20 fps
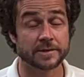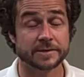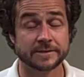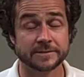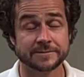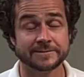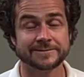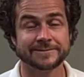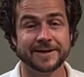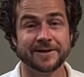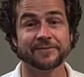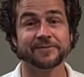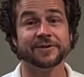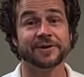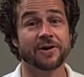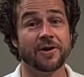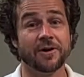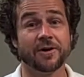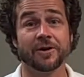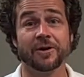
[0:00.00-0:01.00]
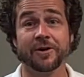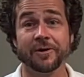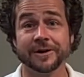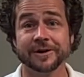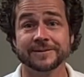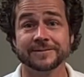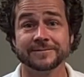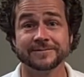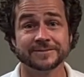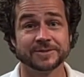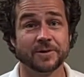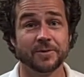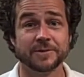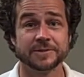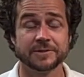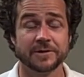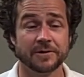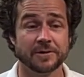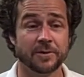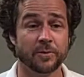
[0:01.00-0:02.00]
It's definitely ongoing. It's always
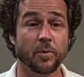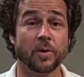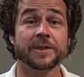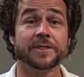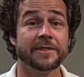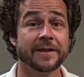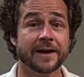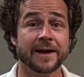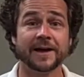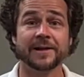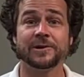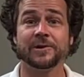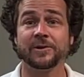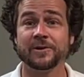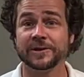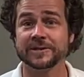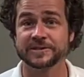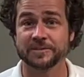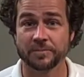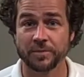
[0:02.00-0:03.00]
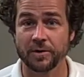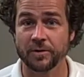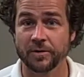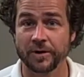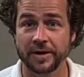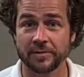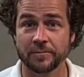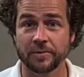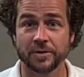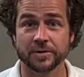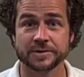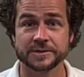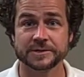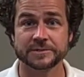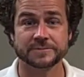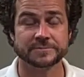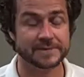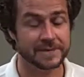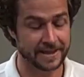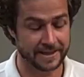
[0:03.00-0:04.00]
ongoing. One thing I learned as a program person,
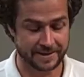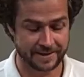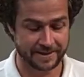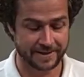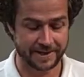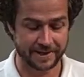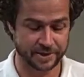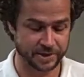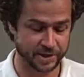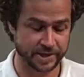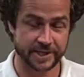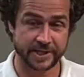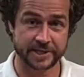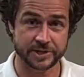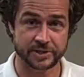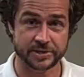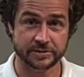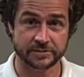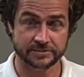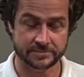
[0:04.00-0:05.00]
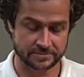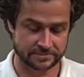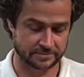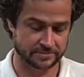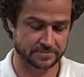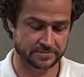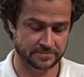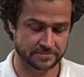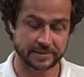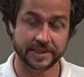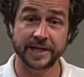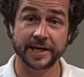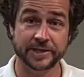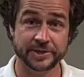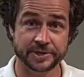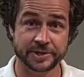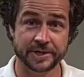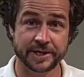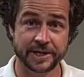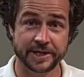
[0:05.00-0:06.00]
education,
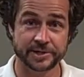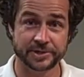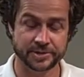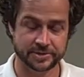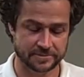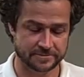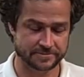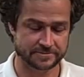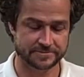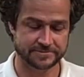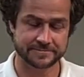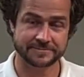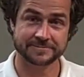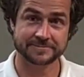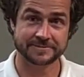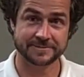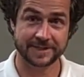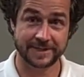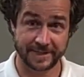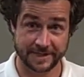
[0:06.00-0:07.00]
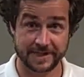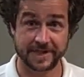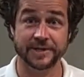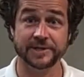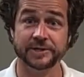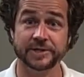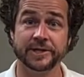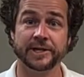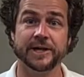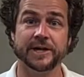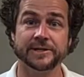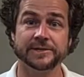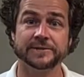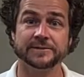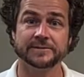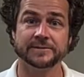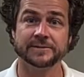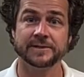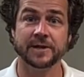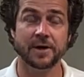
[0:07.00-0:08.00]
education, and education.
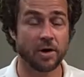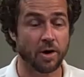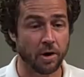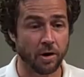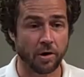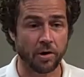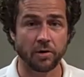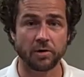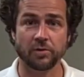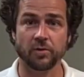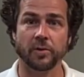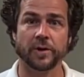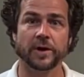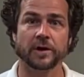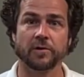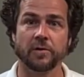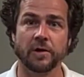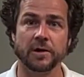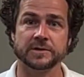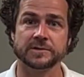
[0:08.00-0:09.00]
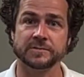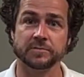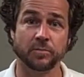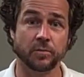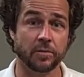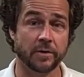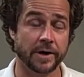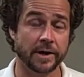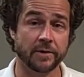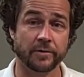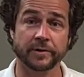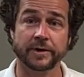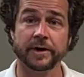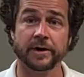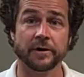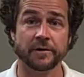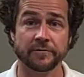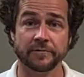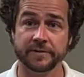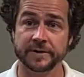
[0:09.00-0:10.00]
All the way across the board. I don't
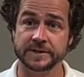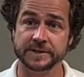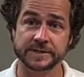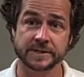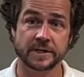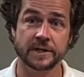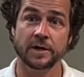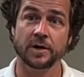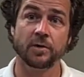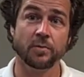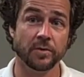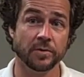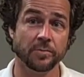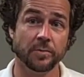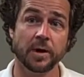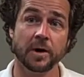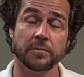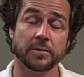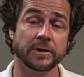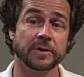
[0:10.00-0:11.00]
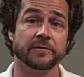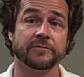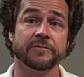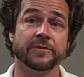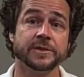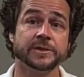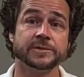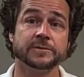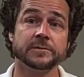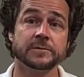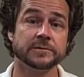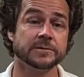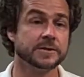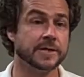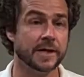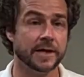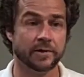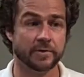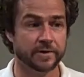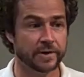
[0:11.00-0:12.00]
care if it's with public officials,
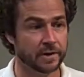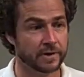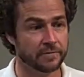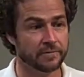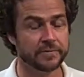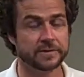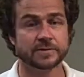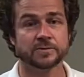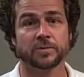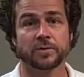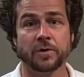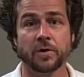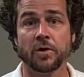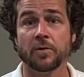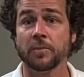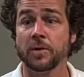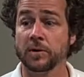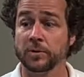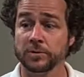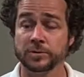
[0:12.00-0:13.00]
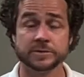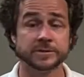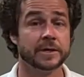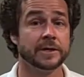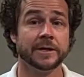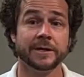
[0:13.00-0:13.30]
I don't care if it's with homeowners,